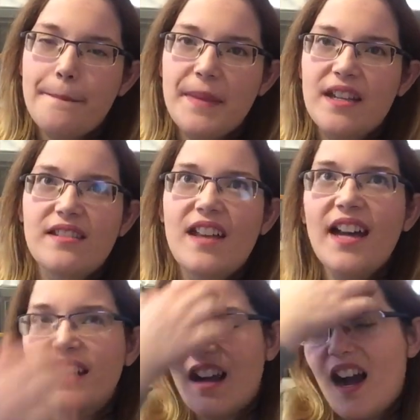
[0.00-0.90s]
Because
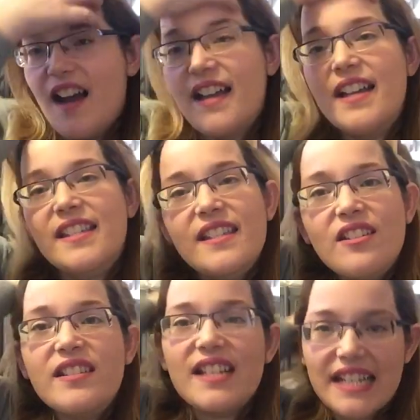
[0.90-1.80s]
that guy is
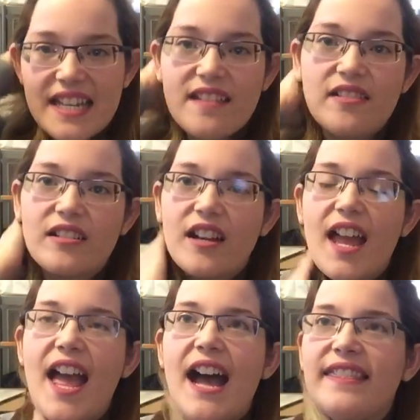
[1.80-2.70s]
not leader,
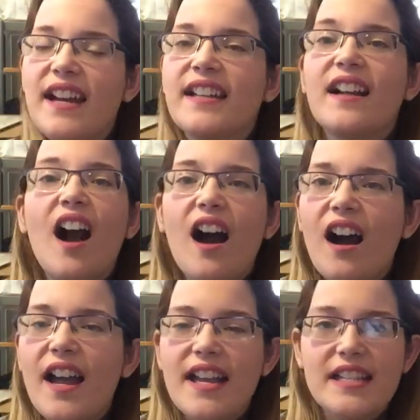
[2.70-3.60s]
and that
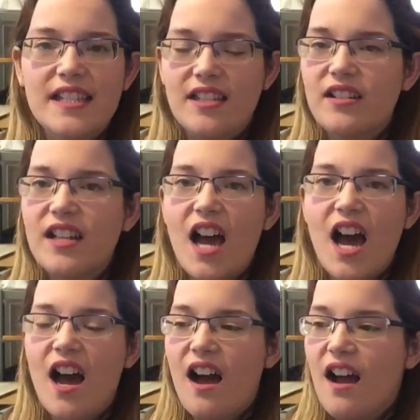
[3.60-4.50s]
guy is not
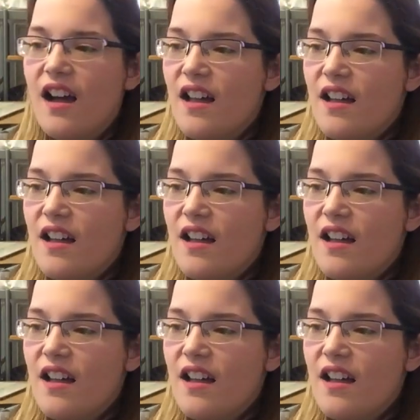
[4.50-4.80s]
a...